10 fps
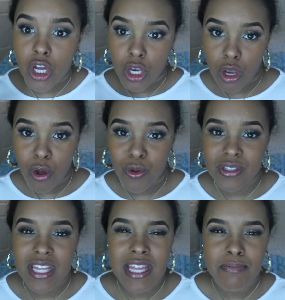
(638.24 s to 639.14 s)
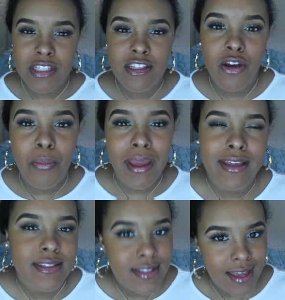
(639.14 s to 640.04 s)
clothes and still make
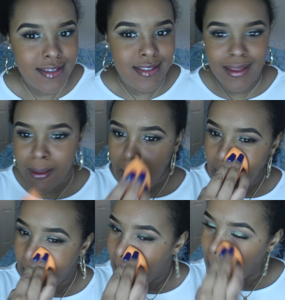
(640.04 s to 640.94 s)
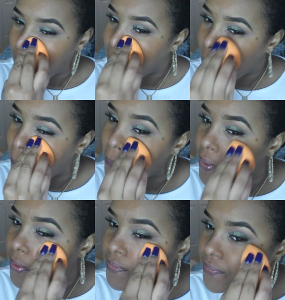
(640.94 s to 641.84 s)
it sexy. So,
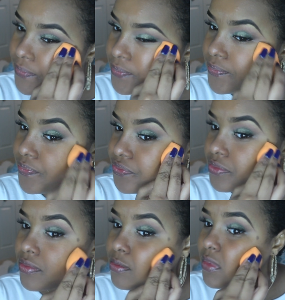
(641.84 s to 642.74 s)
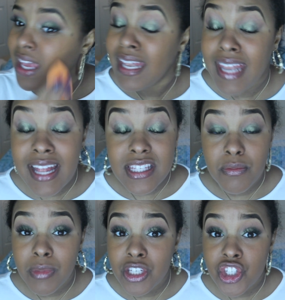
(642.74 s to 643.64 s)
and not to
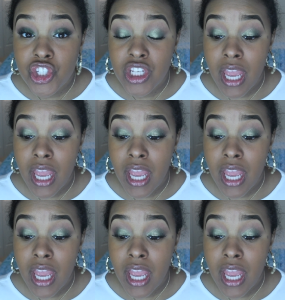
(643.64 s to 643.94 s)
mention